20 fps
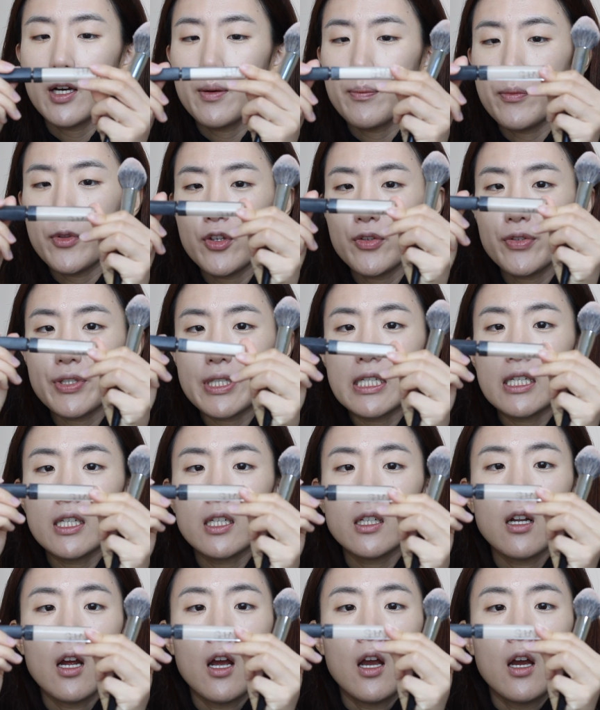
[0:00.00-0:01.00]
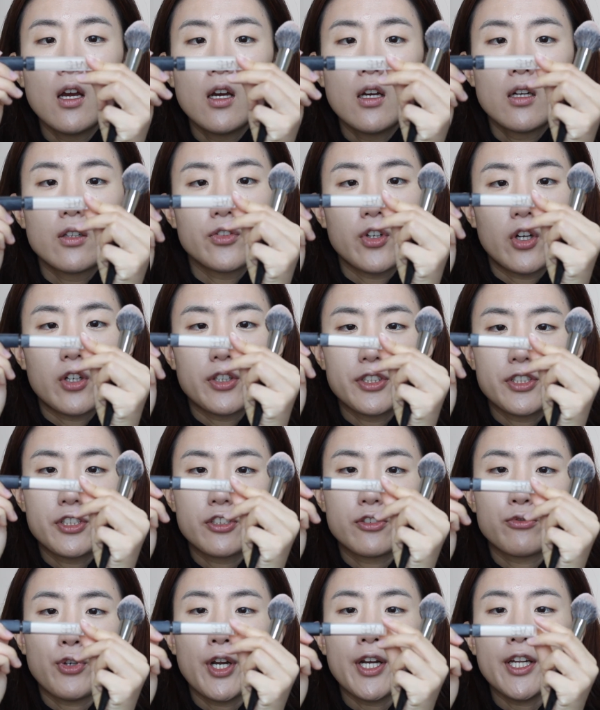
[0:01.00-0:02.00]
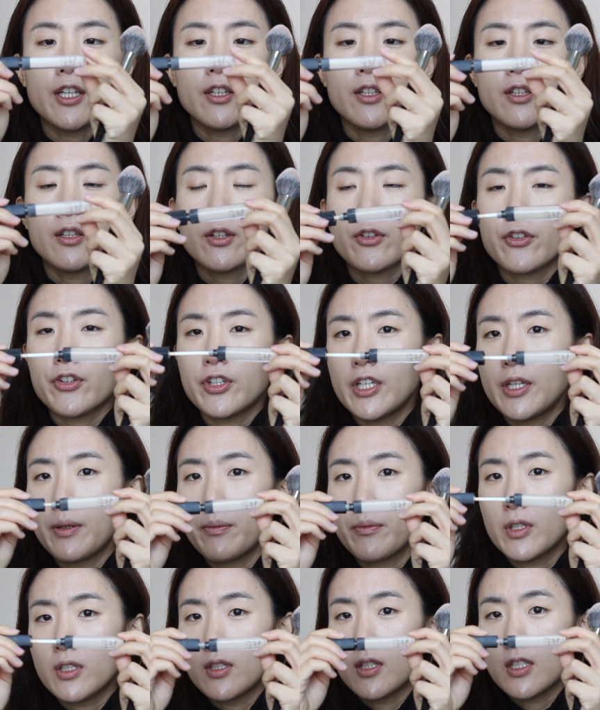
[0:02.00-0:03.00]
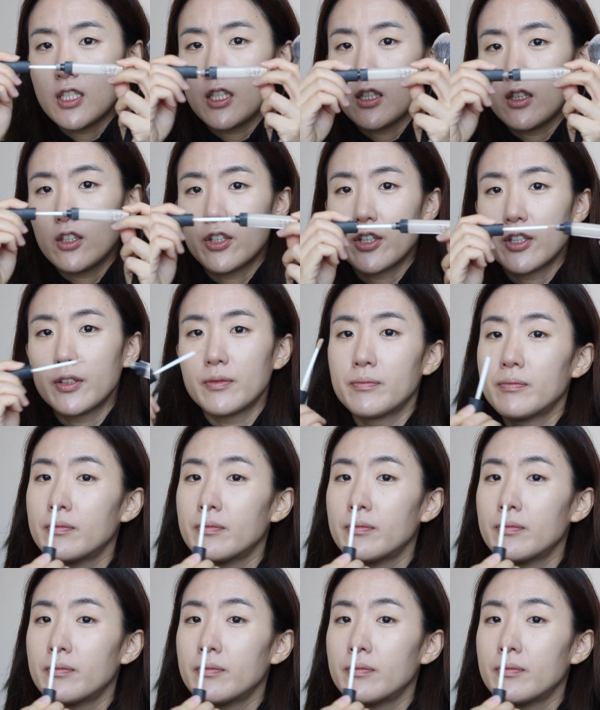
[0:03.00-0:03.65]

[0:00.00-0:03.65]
I'm using NARS Radiant Cream Concealer.